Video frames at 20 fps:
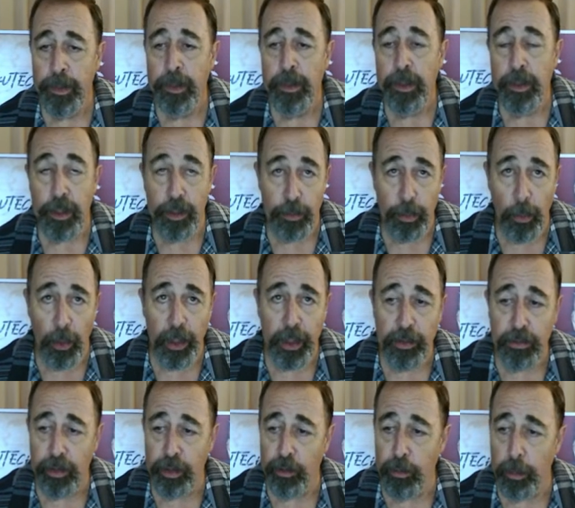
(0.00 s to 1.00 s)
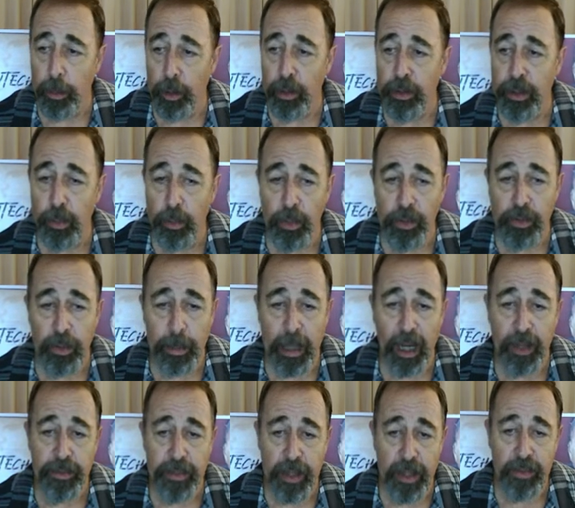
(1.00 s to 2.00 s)
This morning's explosion was
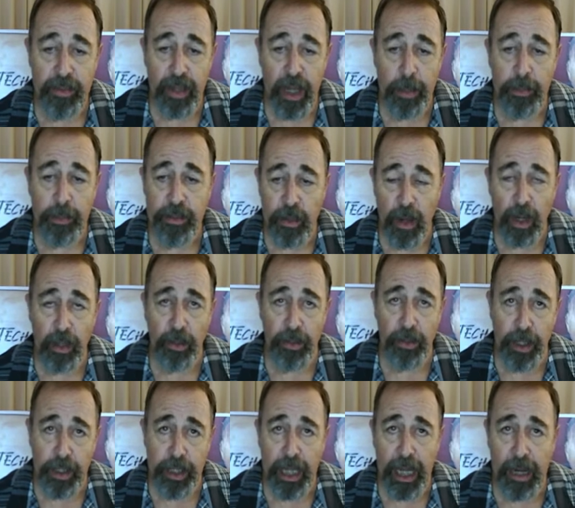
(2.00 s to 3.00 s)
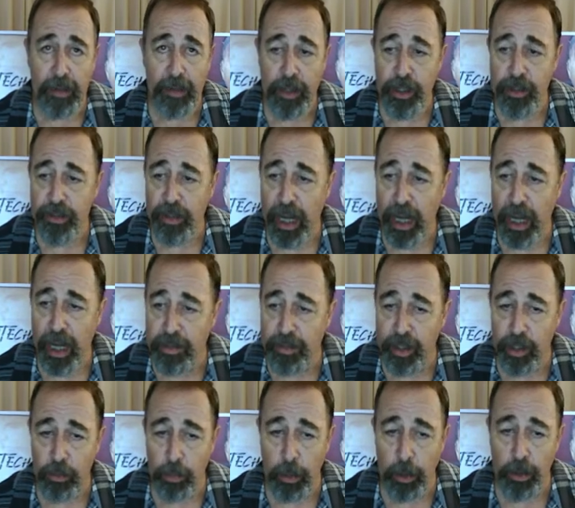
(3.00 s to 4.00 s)
about 10 times stronger than the average size of
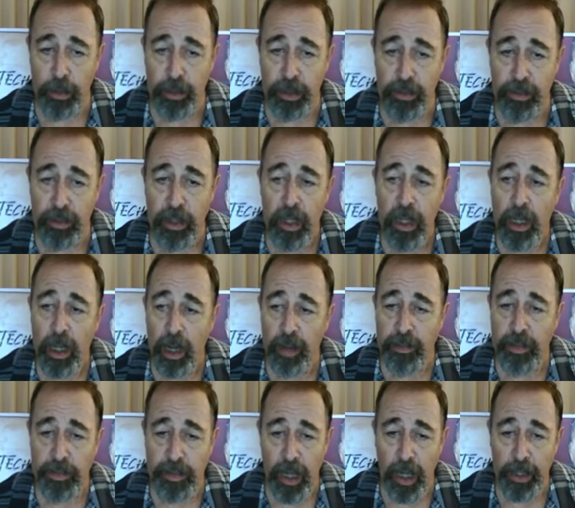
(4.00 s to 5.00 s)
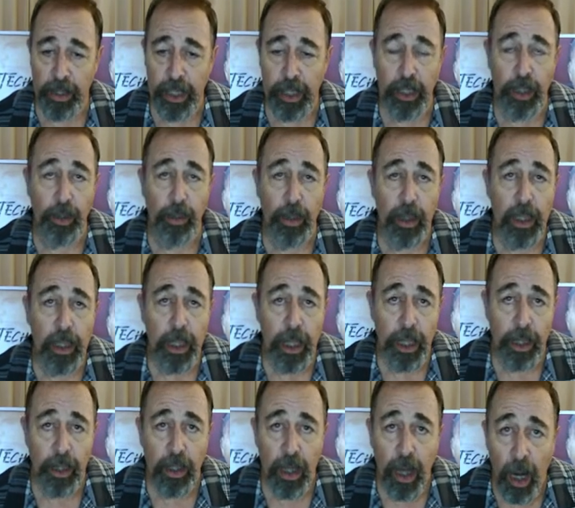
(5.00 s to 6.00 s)
explosions of the volcano
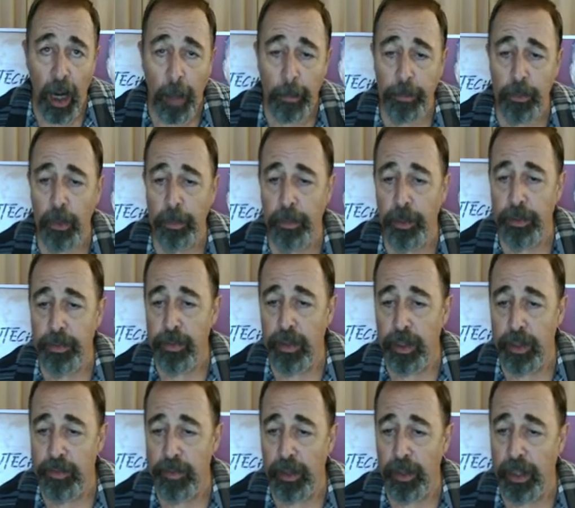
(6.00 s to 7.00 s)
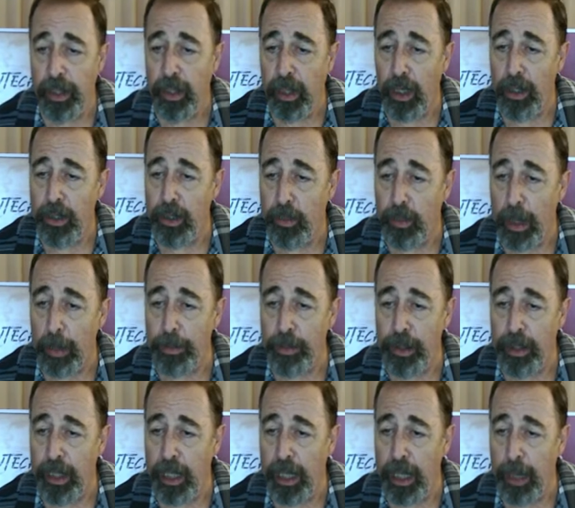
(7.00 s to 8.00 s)
and comparable to the very large eruption
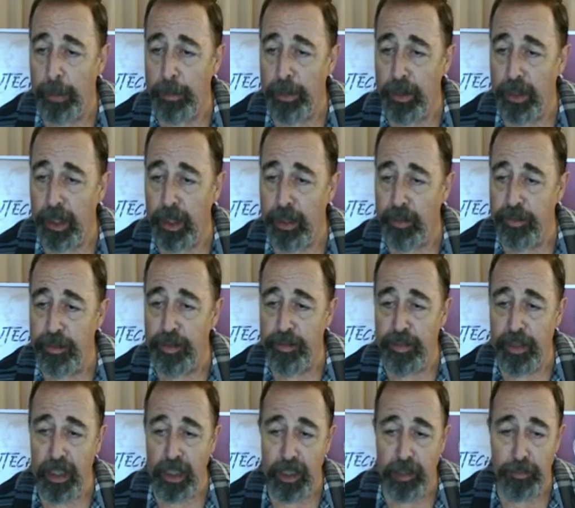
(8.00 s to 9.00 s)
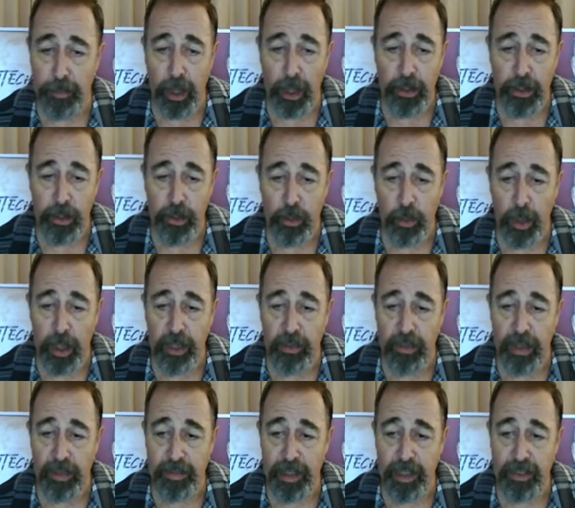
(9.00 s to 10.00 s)
that happened on the 15th of March in
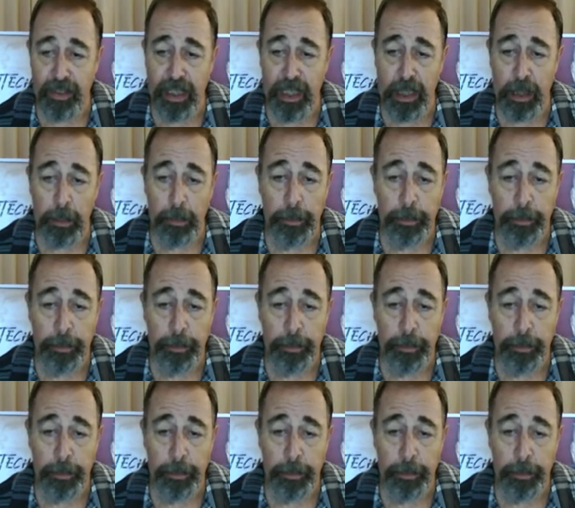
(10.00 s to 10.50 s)
2017.